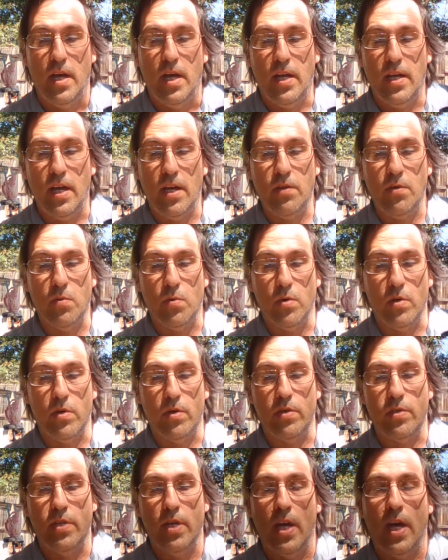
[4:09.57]
In other
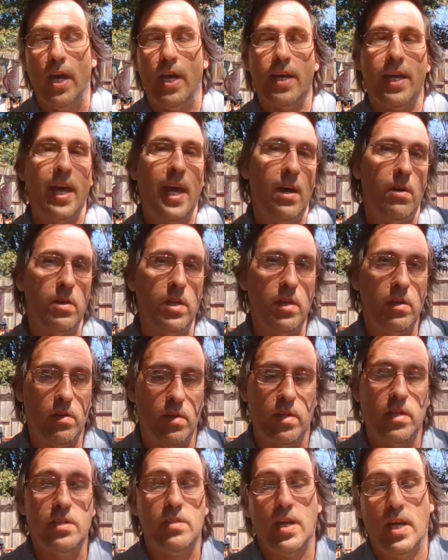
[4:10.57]
words, a county,
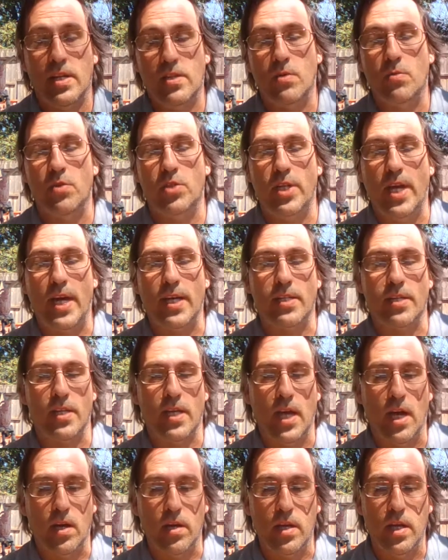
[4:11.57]
in this case it was Jackson
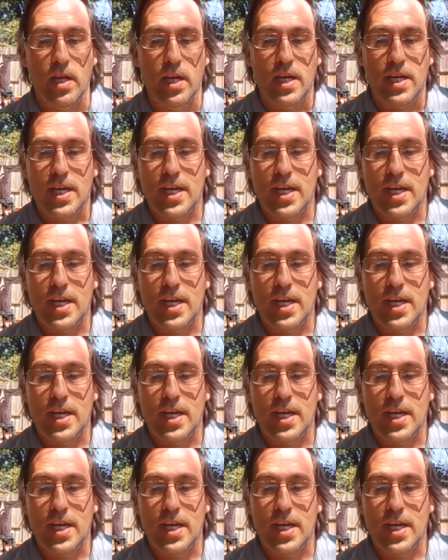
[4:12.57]
County,